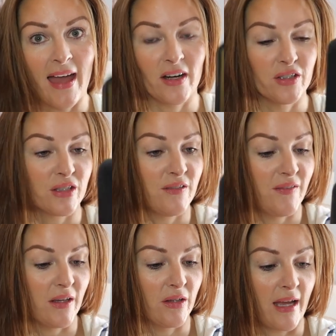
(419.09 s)
and I just
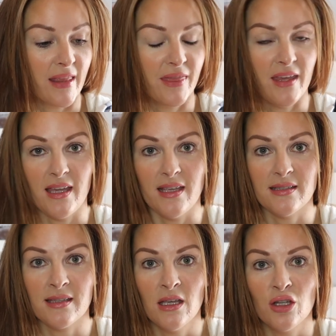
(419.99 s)
feel like
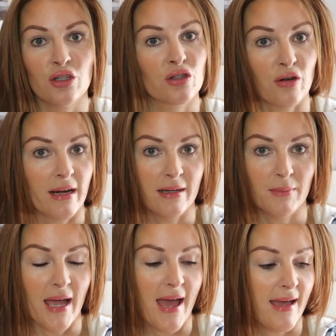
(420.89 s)
these straighten
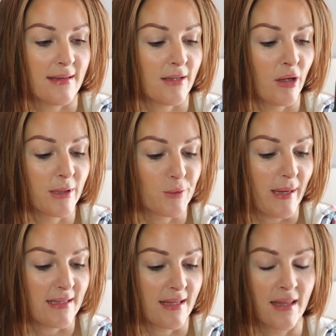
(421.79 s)
my hair so much
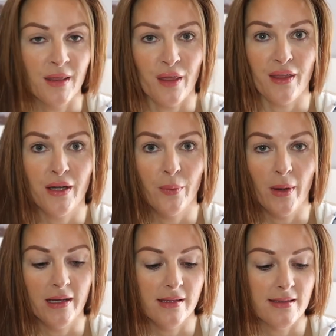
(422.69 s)
better than the thinner
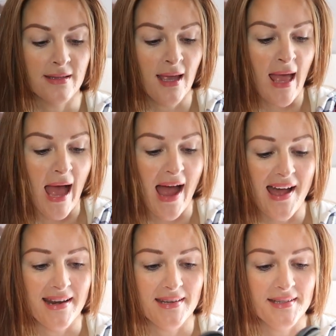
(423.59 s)
ones,
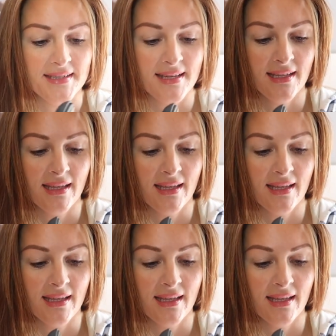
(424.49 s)
and